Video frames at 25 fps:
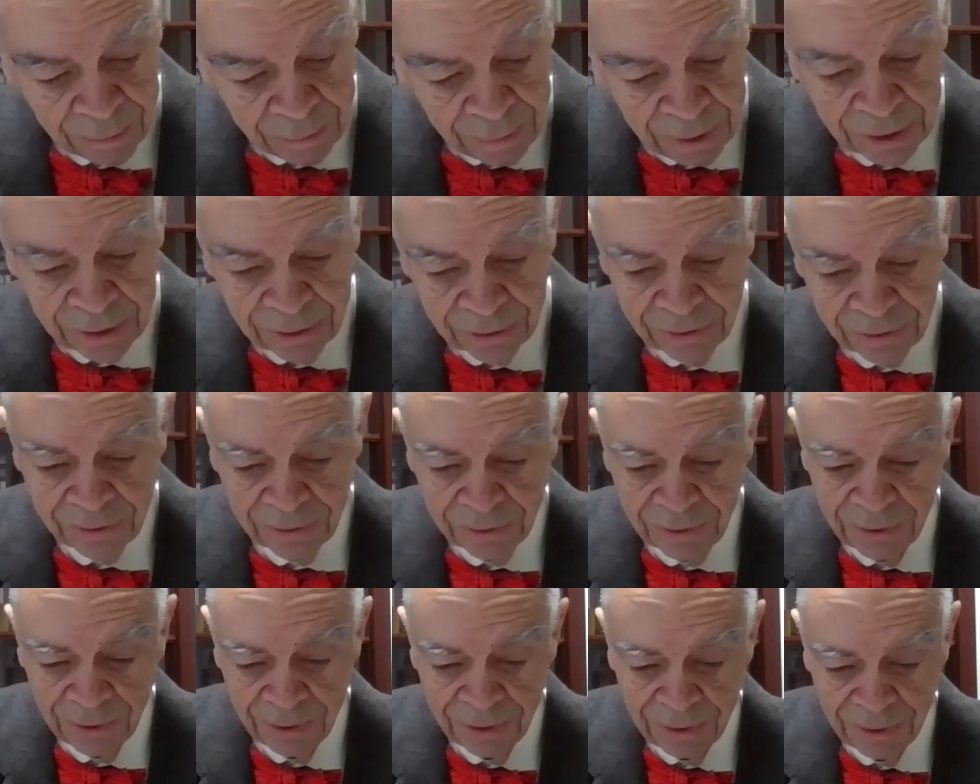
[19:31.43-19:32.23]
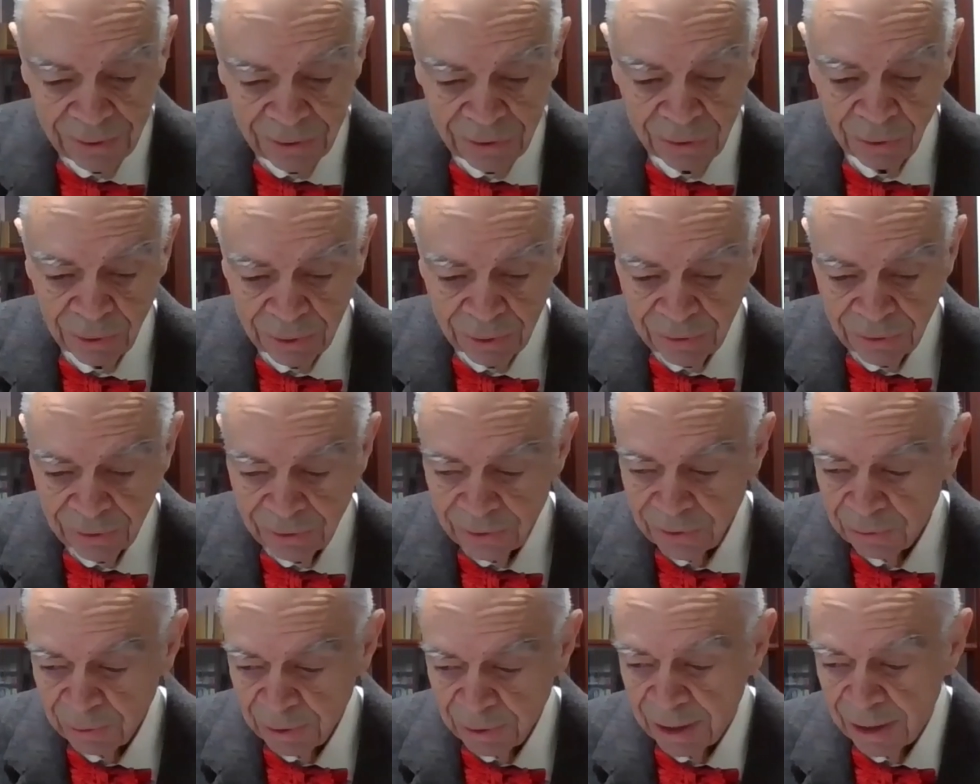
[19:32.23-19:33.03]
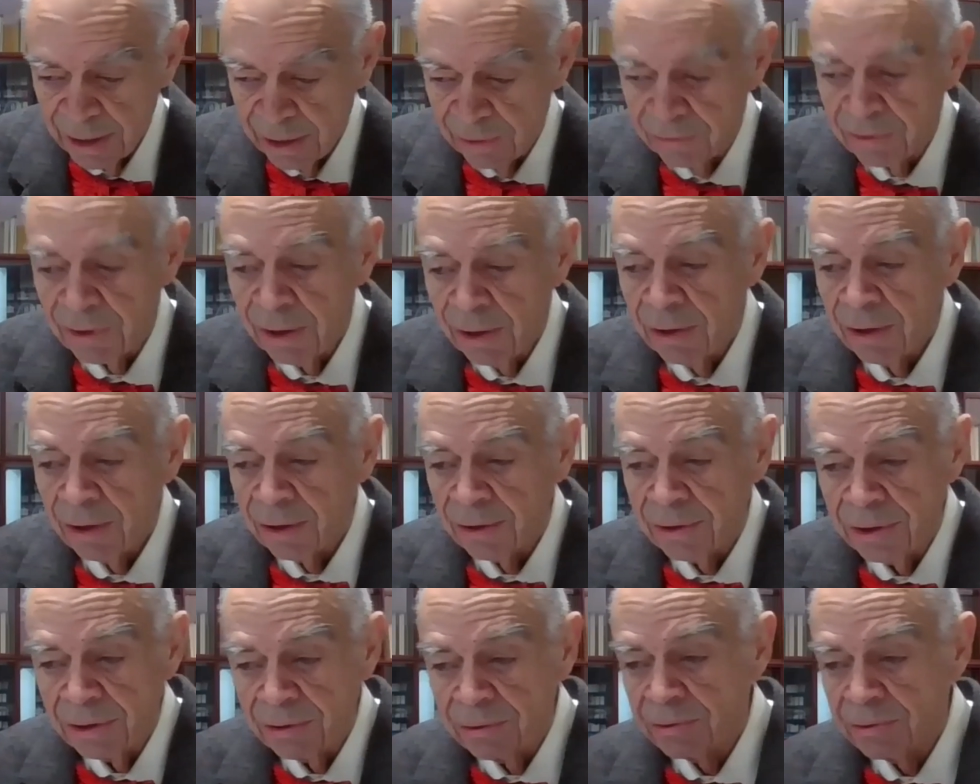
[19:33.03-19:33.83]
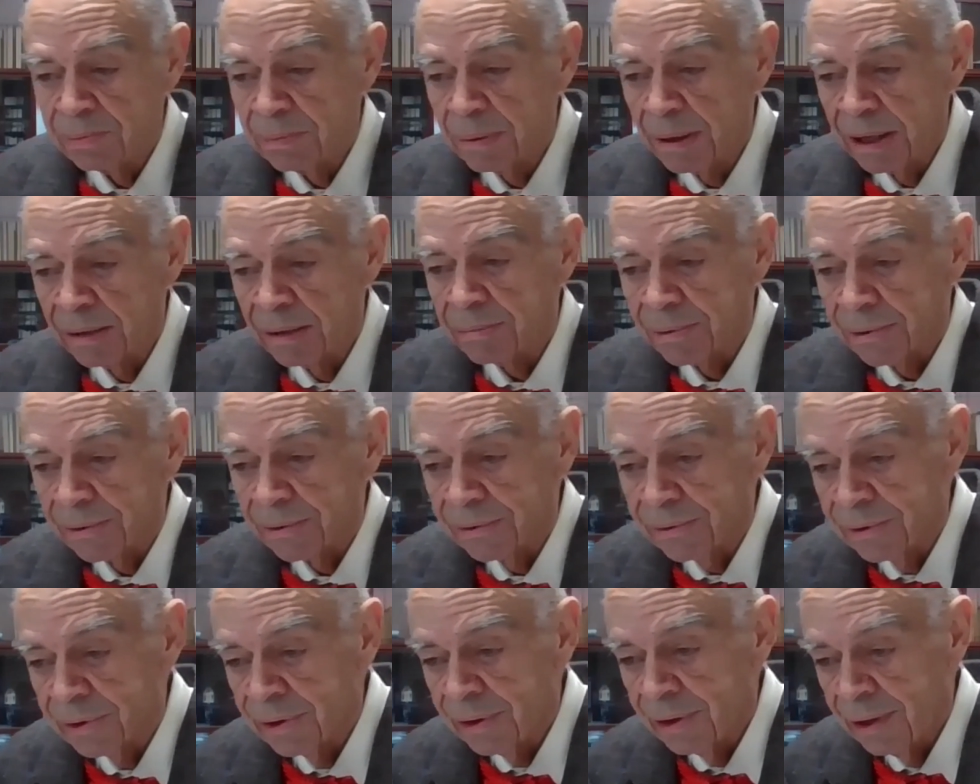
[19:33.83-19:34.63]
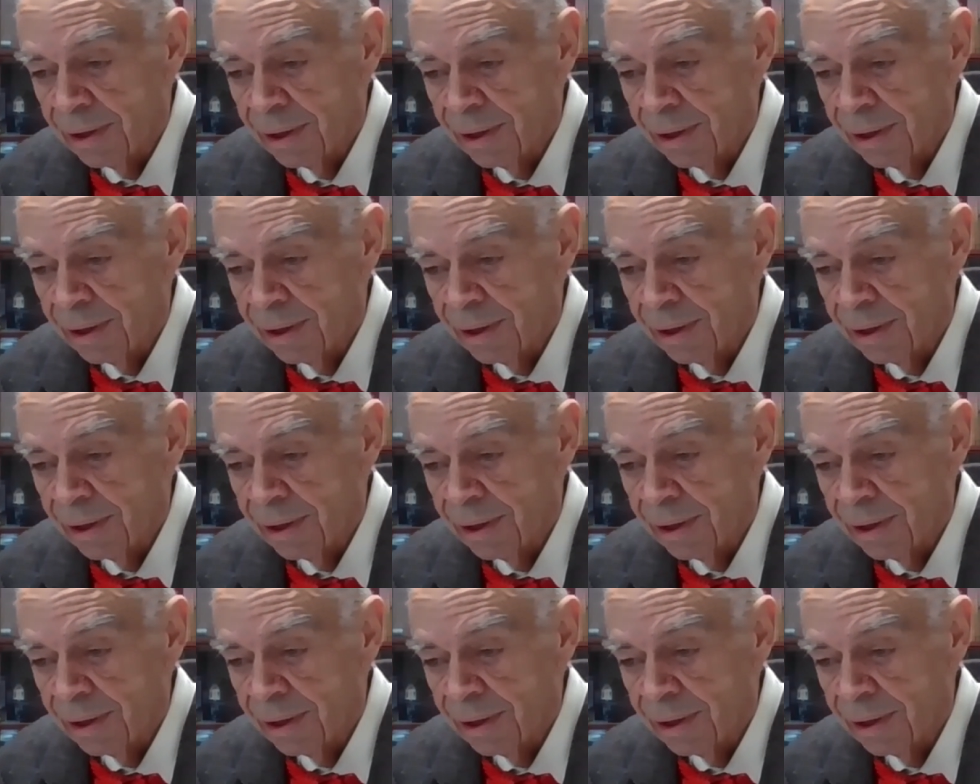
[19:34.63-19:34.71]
biggest sources we have are newspapers.